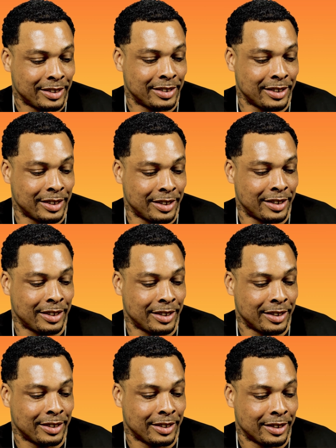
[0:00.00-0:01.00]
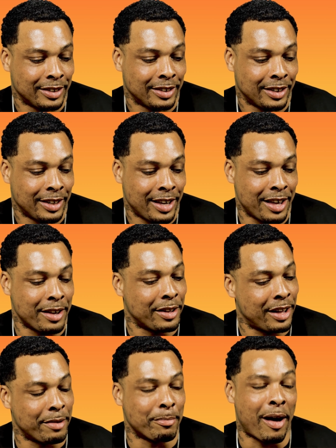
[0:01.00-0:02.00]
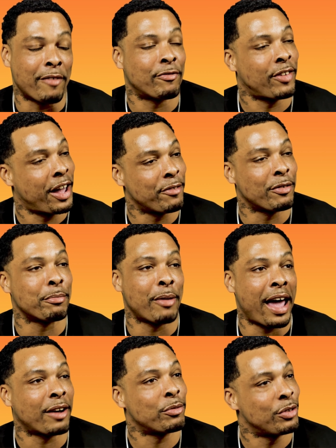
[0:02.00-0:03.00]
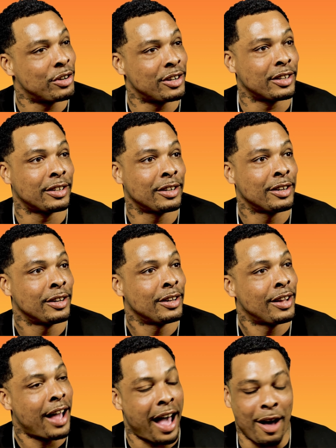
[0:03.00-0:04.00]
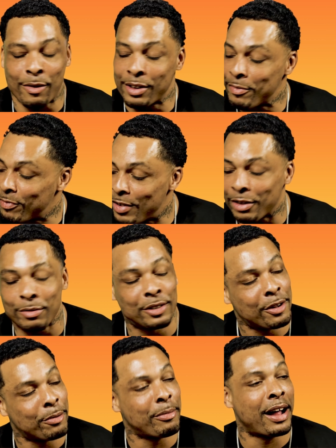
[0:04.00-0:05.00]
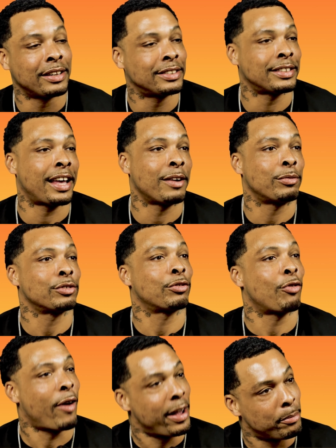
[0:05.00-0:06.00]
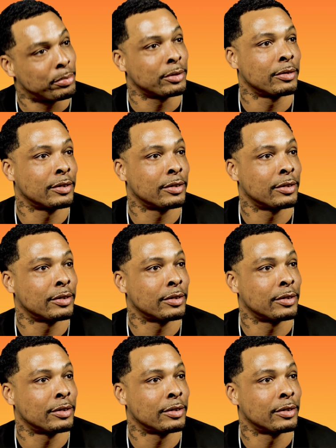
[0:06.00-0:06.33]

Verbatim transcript: the, uh, and, and, my favorite backwood, I don't even fuck with nobody say was grape.